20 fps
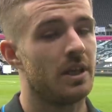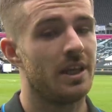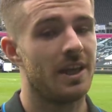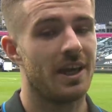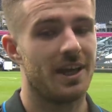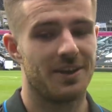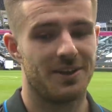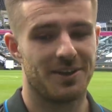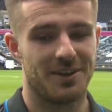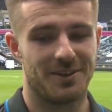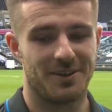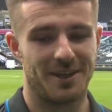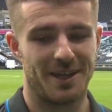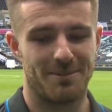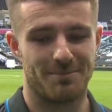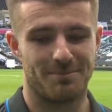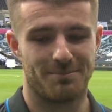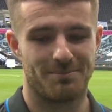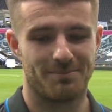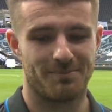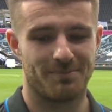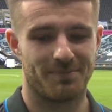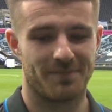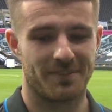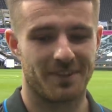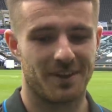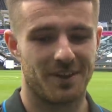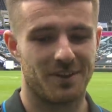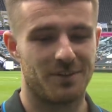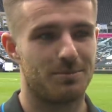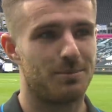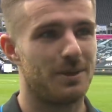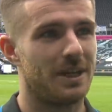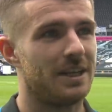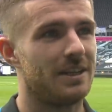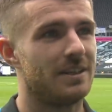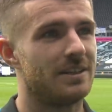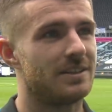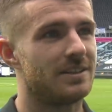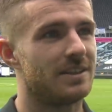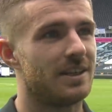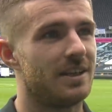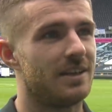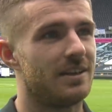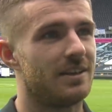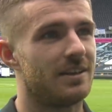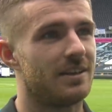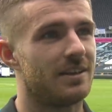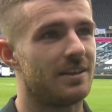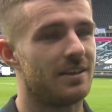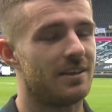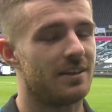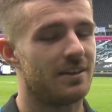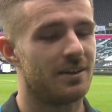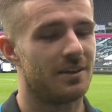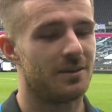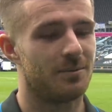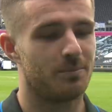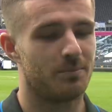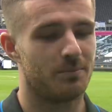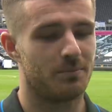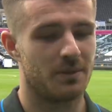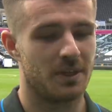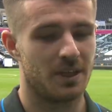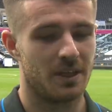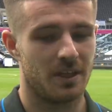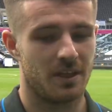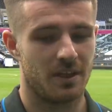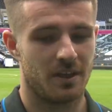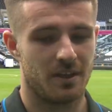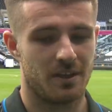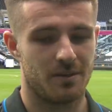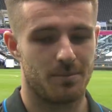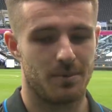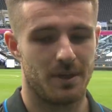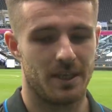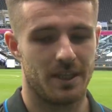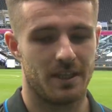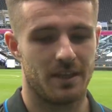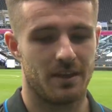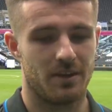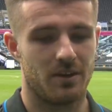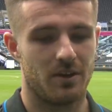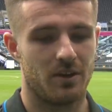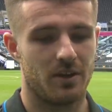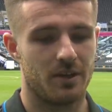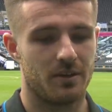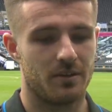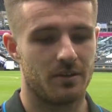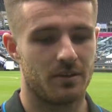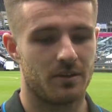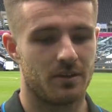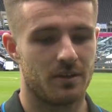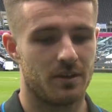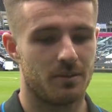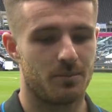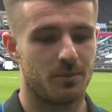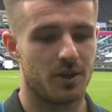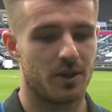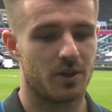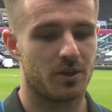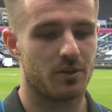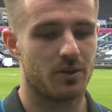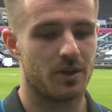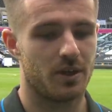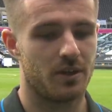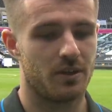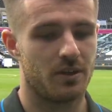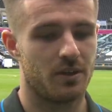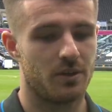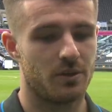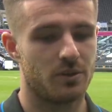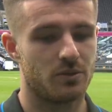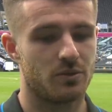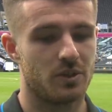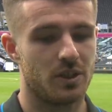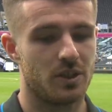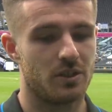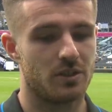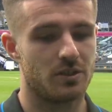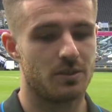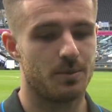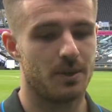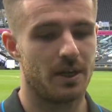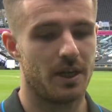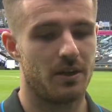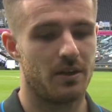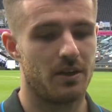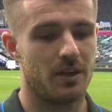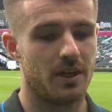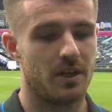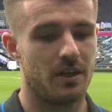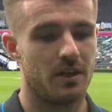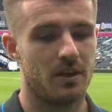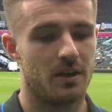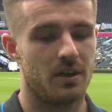Yeah, no, I love playing in the 10. I've played there a lot in my career, and it was really good to be out there.